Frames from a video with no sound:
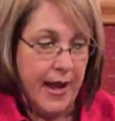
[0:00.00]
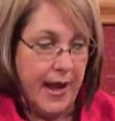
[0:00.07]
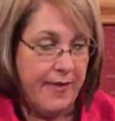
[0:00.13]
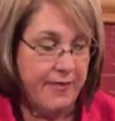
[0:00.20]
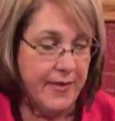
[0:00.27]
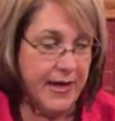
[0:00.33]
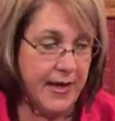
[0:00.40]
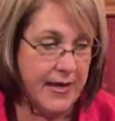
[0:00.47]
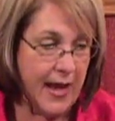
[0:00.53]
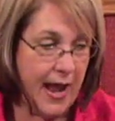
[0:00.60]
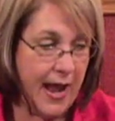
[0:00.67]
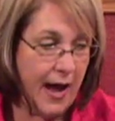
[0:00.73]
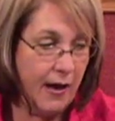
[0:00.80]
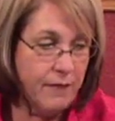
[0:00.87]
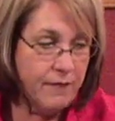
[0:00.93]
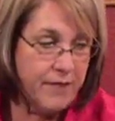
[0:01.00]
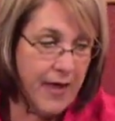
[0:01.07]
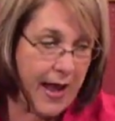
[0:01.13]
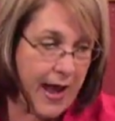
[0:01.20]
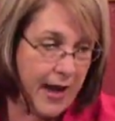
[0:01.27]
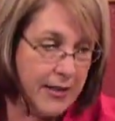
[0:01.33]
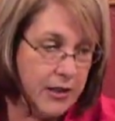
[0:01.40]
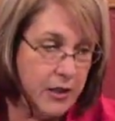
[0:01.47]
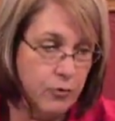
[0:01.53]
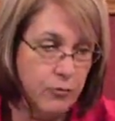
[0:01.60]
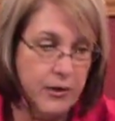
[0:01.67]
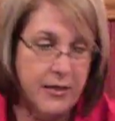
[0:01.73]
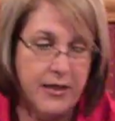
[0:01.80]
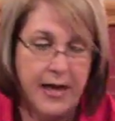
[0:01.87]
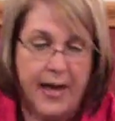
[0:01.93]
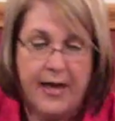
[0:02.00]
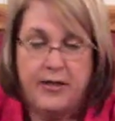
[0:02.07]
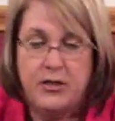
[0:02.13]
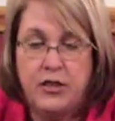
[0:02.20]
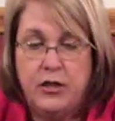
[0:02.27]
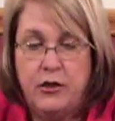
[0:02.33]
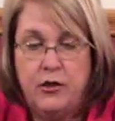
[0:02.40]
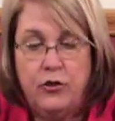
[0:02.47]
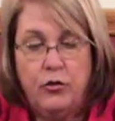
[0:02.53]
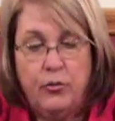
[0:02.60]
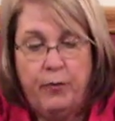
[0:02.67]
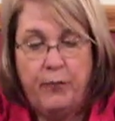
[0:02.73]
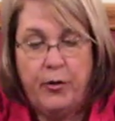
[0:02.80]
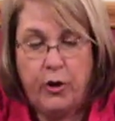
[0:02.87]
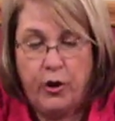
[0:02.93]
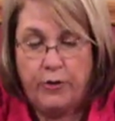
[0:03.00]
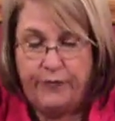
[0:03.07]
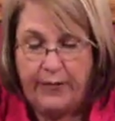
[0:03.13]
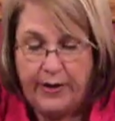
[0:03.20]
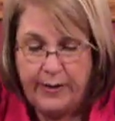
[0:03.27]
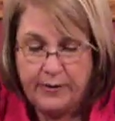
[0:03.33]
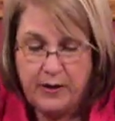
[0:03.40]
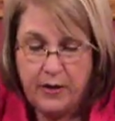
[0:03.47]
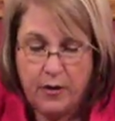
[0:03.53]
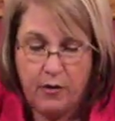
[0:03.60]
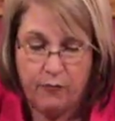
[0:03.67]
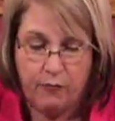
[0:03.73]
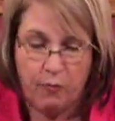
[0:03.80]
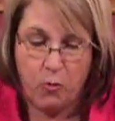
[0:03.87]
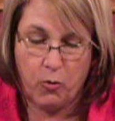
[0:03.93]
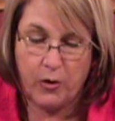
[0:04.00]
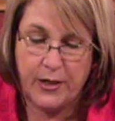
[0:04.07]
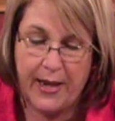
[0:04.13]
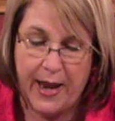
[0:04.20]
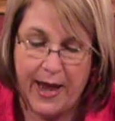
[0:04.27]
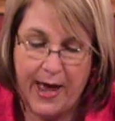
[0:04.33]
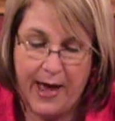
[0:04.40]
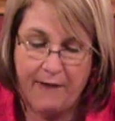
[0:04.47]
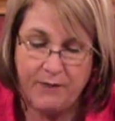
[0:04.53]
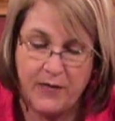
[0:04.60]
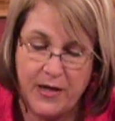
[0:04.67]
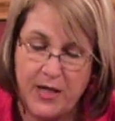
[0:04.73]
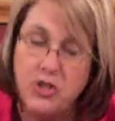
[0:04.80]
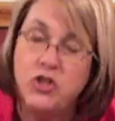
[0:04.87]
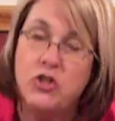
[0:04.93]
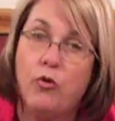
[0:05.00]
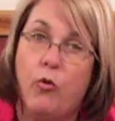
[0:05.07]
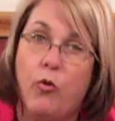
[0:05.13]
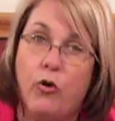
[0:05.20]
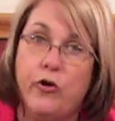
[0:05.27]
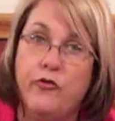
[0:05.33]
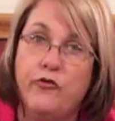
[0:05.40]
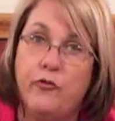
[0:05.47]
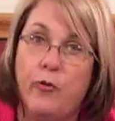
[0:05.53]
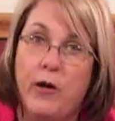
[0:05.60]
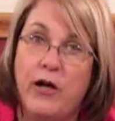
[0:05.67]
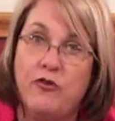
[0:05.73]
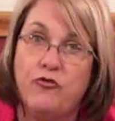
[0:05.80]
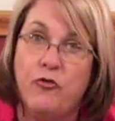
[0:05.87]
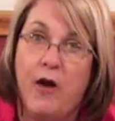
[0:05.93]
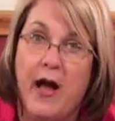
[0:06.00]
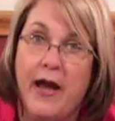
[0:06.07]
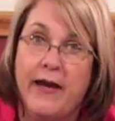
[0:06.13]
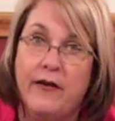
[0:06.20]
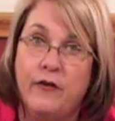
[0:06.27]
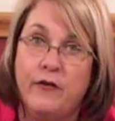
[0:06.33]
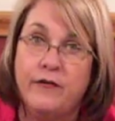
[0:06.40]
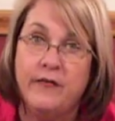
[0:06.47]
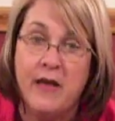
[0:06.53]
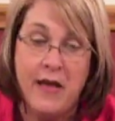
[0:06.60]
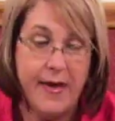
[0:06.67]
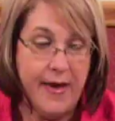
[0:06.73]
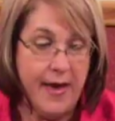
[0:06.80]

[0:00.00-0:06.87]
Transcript: And then out of that, you would get 2 perfect 4.5-inch quarter square triangles,